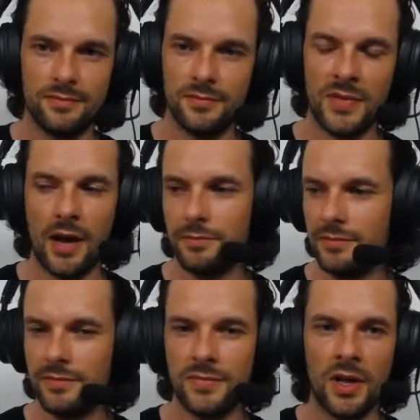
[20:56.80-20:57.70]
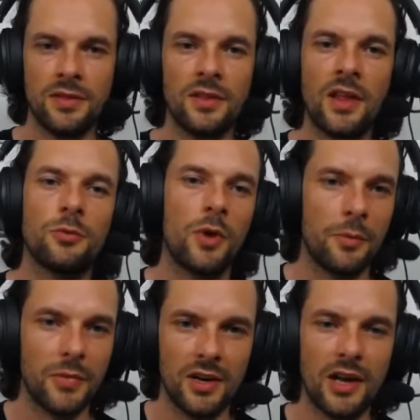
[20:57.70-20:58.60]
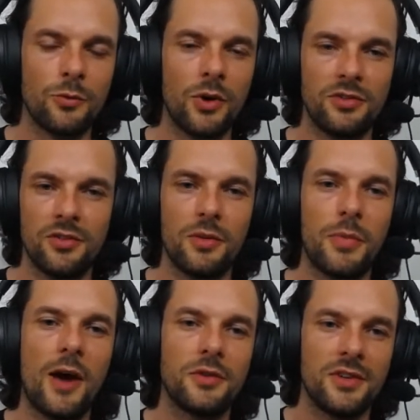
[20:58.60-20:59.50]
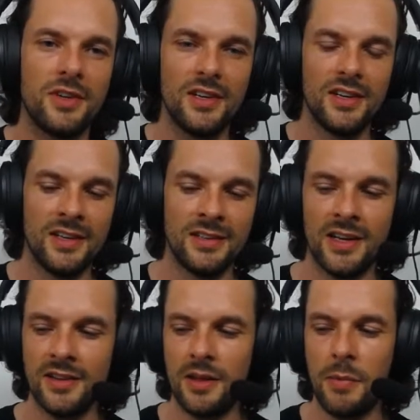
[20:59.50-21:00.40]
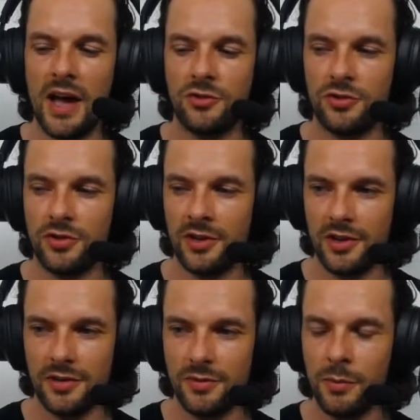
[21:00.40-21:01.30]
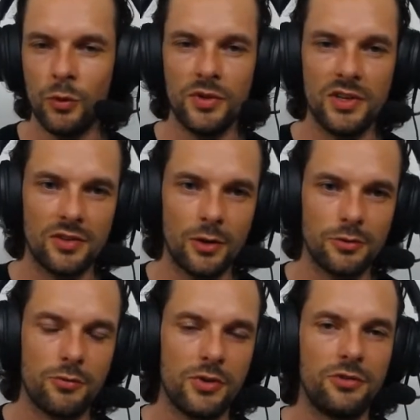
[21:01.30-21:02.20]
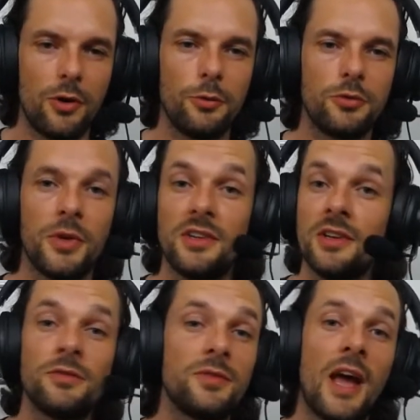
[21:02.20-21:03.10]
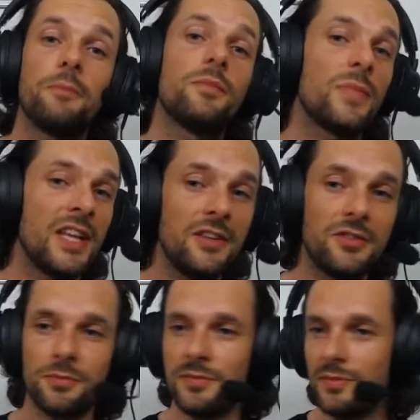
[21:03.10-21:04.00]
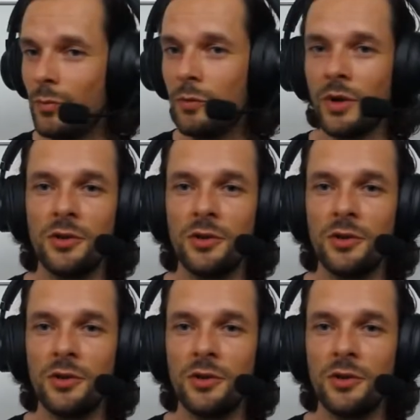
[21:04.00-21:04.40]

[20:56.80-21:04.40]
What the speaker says: yeah. That's what I'm gonna get questions about in the match, the movies and those 3 shows. But yeah, please, when you